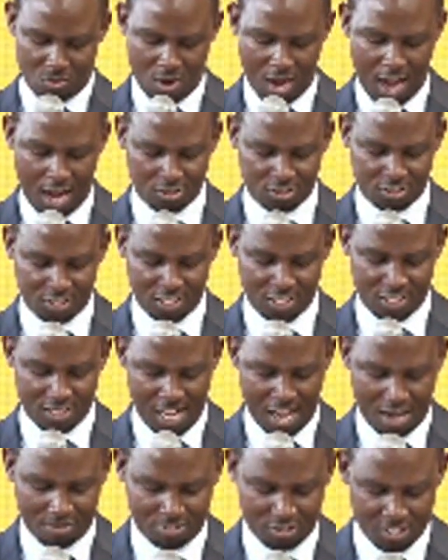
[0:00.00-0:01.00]
you are
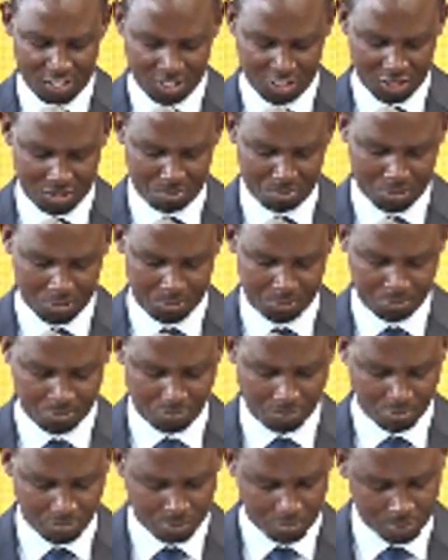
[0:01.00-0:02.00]
outside the love leadership
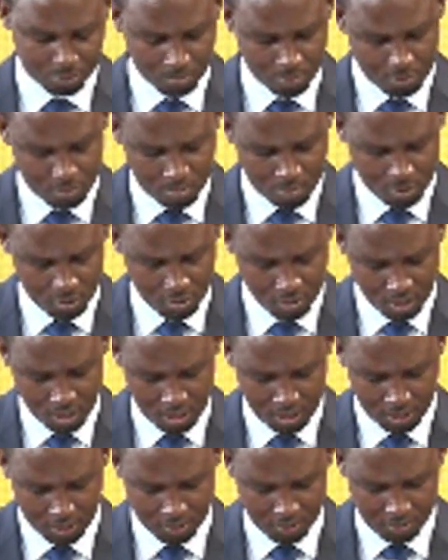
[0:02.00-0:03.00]

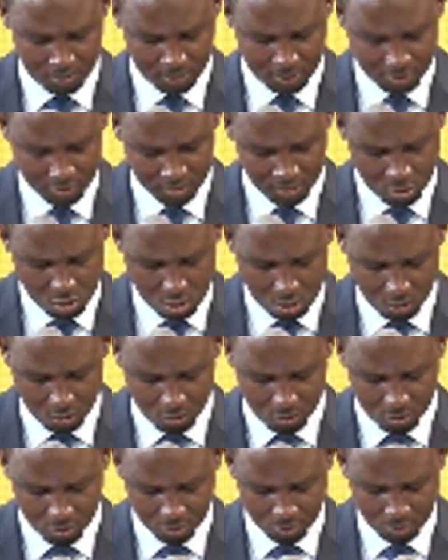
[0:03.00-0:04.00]

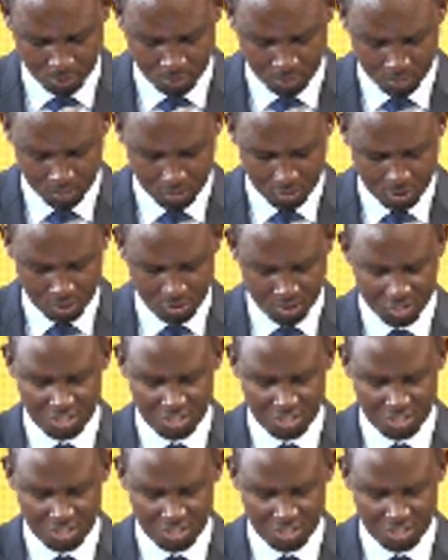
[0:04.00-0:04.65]
call.